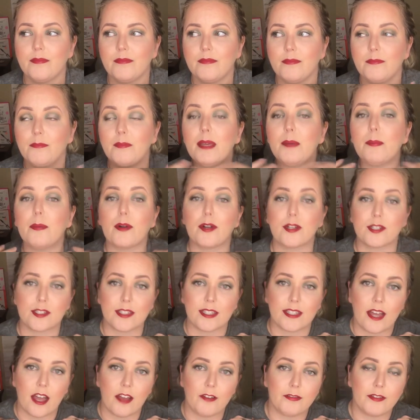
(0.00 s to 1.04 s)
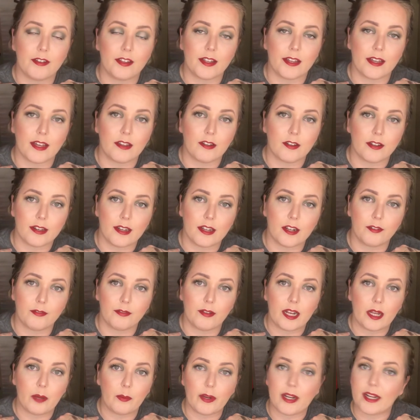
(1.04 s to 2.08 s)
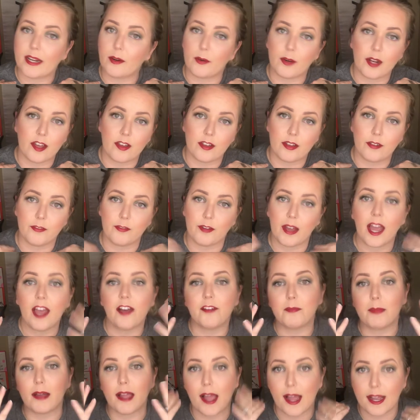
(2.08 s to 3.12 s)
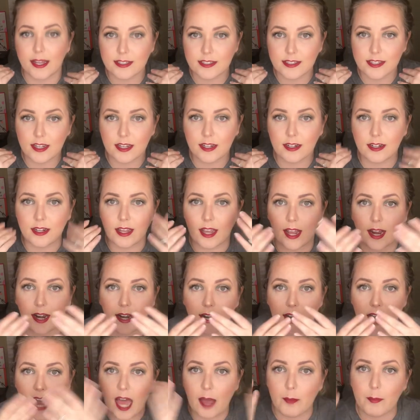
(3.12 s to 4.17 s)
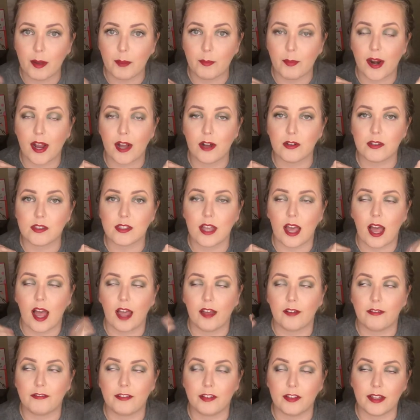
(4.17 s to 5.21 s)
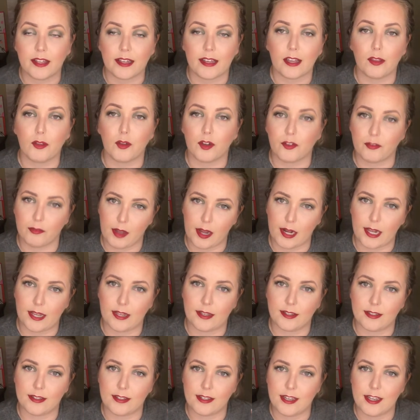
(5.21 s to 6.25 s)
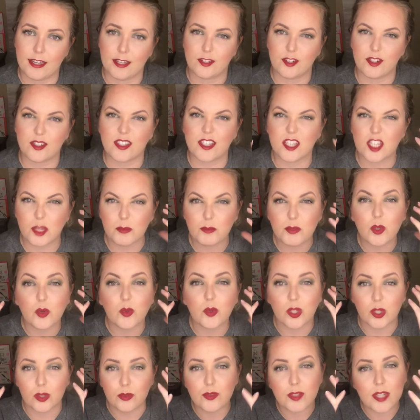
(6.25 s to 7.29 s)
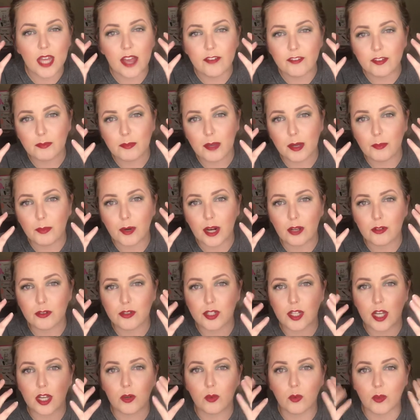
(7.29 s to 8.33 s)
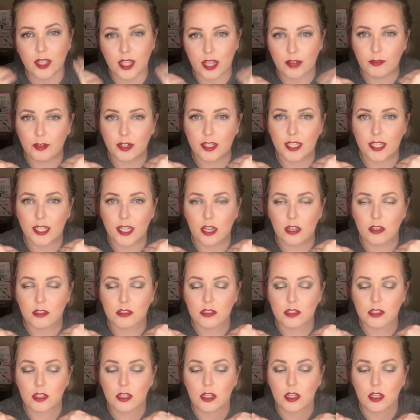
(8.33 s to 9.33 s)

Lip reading: me personally, I feel like I look kind of funny when I don't have, if I have my eyes done and not my brows, I feel like I look funny. Just because I'm so used to having my brows done with everything else.